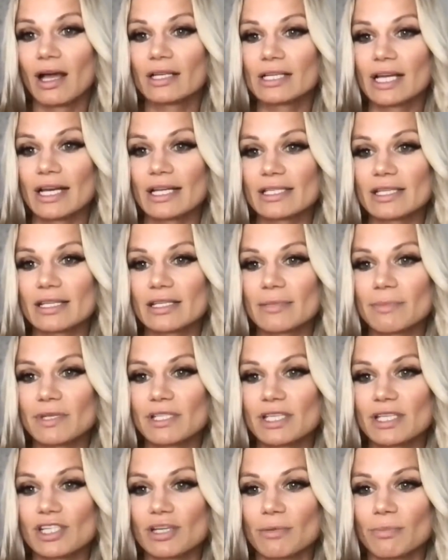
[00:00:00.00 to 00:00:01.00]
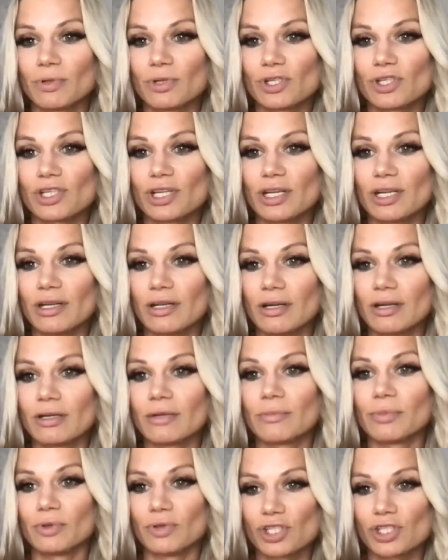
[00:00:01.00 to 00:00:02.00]
Tanya said, this has been such a
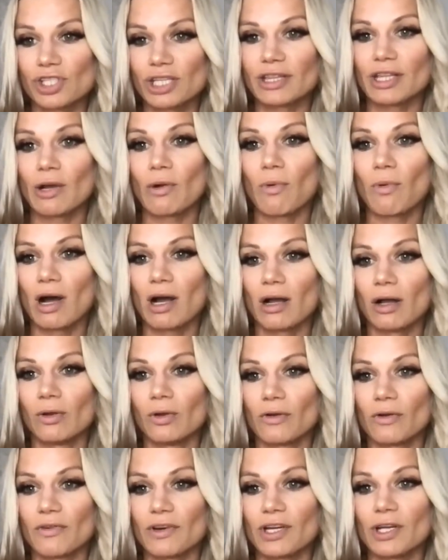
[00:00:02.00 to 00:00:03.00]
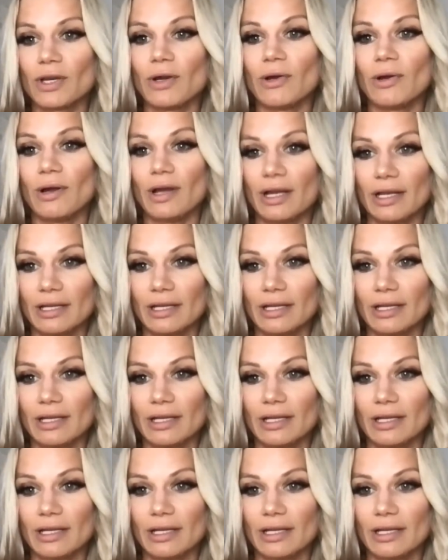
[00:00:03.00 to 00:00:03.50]
bullshit. They walk all over you.